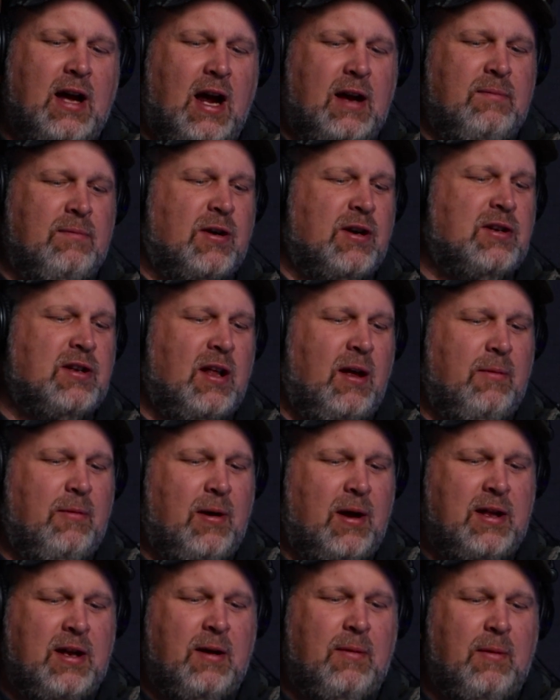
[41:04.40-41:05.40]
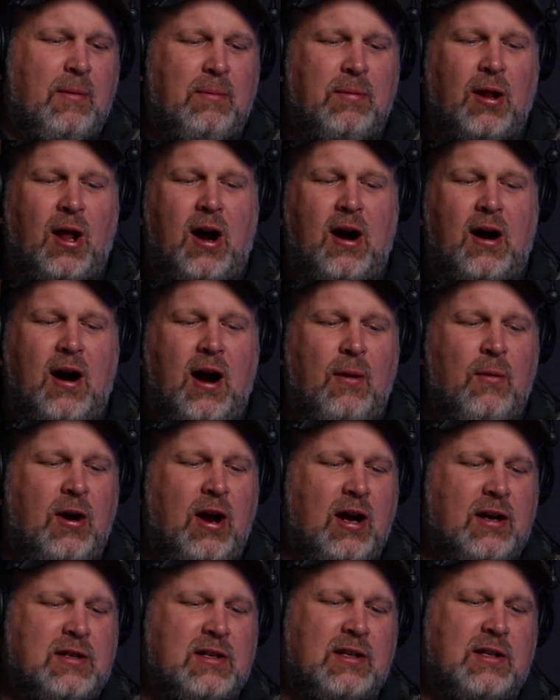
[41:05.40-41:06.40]
guide in British Columbia by the name of Blair, I
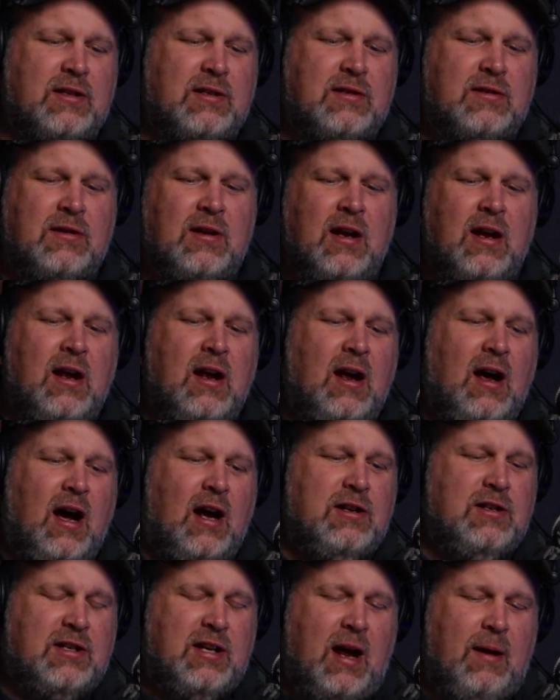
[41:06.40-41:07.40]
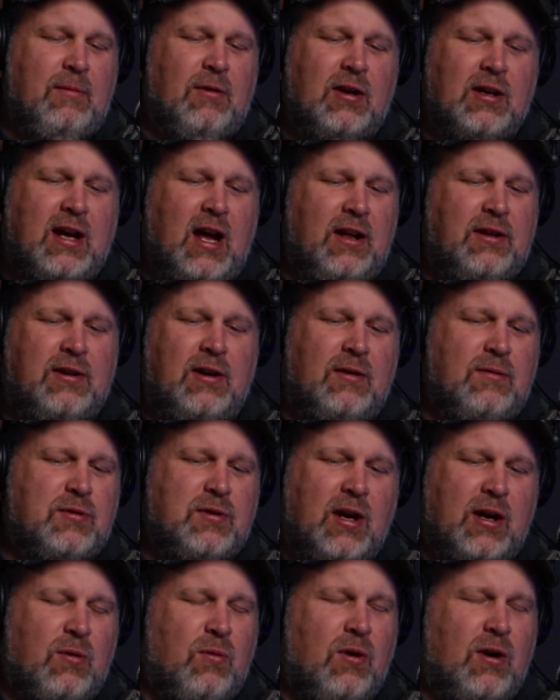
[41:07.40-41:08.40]
went out to this, I just happened to look out there. It
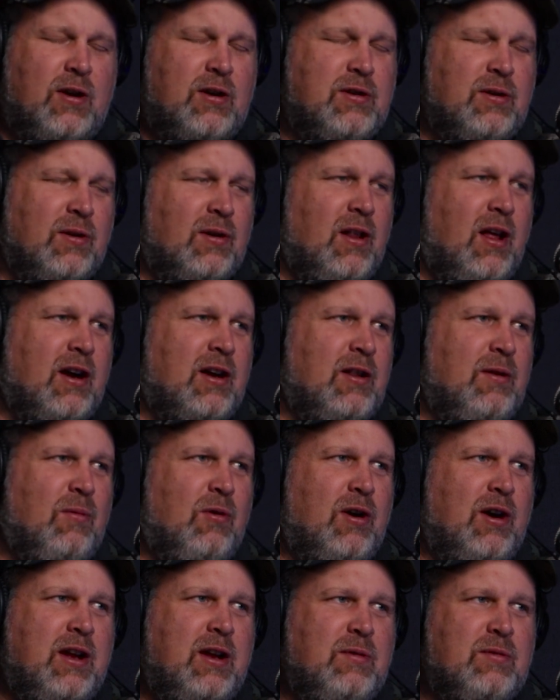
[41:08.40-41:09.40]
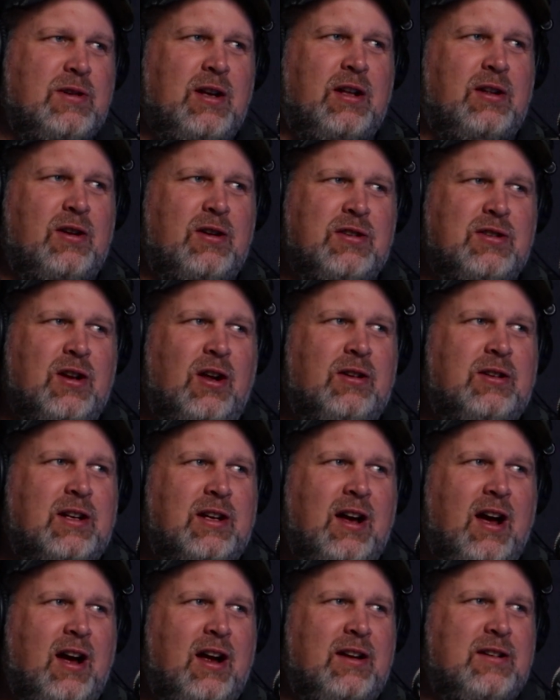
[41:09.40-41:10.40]
was like 1 or 2 o'clock in the morning. He was out there
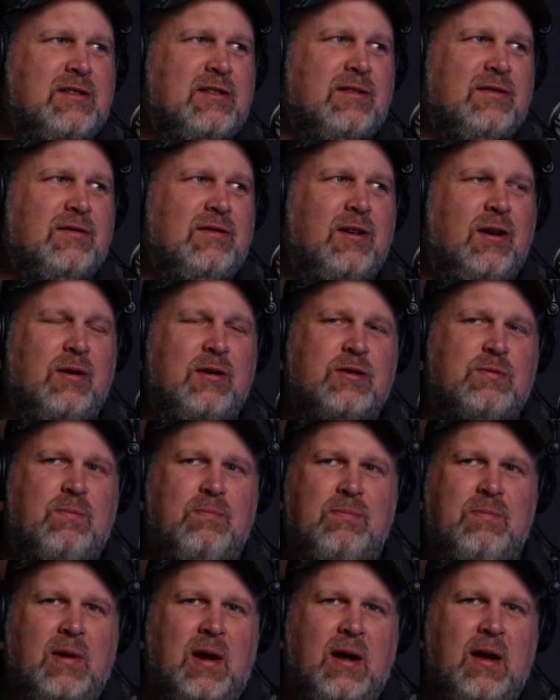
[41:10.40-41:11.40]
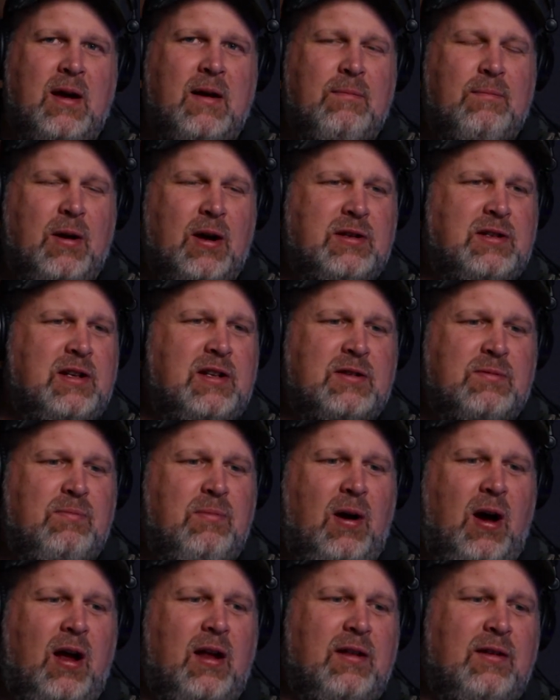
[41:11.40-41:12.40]
salting hides. You know, he's busting his
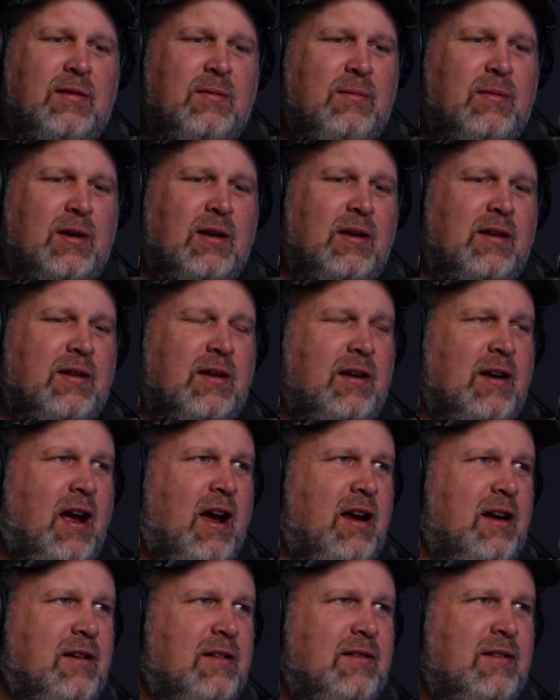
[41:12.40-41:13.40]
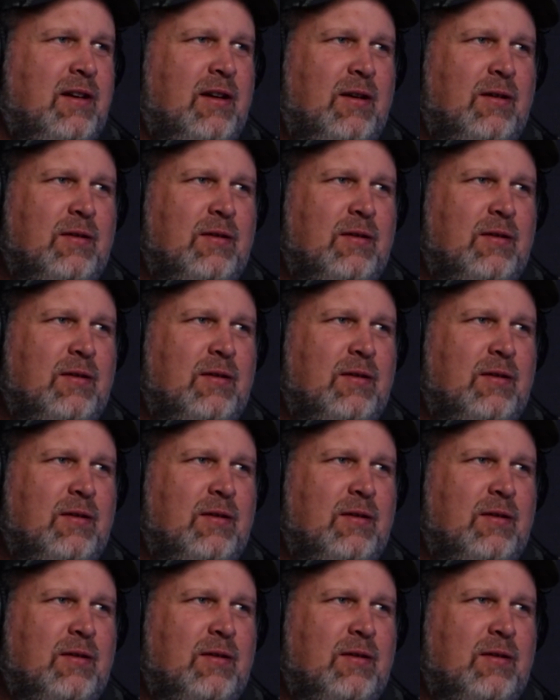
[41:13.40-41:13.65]
butt in the middle of the night, you